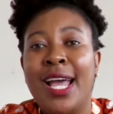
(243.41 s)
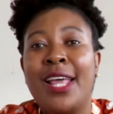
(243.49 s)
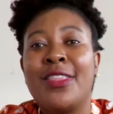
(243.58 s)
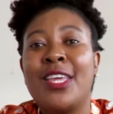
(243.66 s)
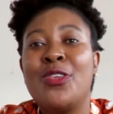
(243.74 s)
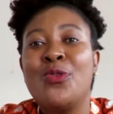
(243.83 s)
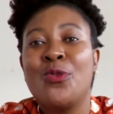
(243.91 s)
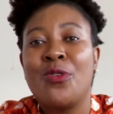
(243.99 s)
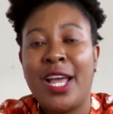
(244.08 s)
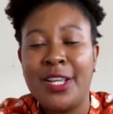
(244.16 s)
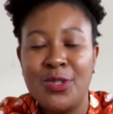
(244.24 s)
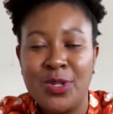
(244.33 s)
and then you
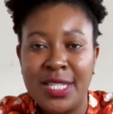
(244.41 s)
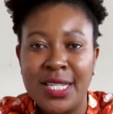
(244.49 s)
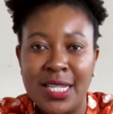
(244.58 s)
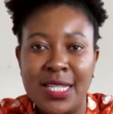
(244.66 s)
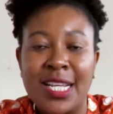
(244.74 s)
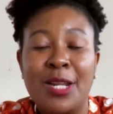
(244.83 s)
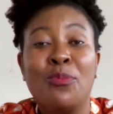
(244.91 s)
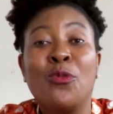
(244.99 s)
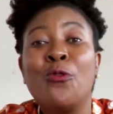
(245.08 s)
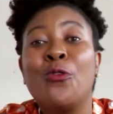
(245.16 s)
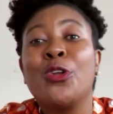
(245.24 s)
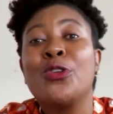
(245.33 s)
write your test and
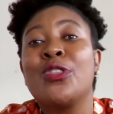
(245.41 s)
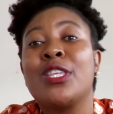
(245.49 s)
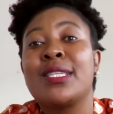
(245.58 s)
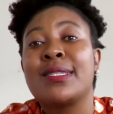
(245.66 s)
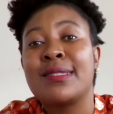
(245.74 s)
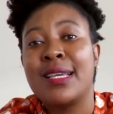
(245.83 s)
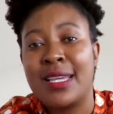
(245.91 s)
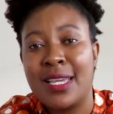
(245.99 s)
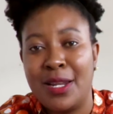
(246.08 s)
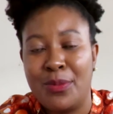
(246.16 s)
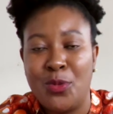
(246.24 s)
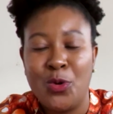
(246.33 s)
move on to the
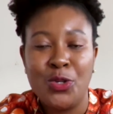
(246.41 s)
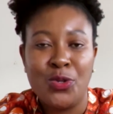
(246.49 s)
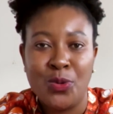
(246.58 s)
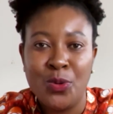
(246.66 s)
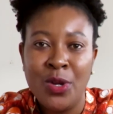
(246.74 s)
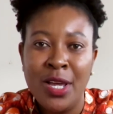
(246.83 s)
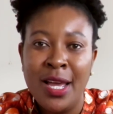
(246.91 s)
second module.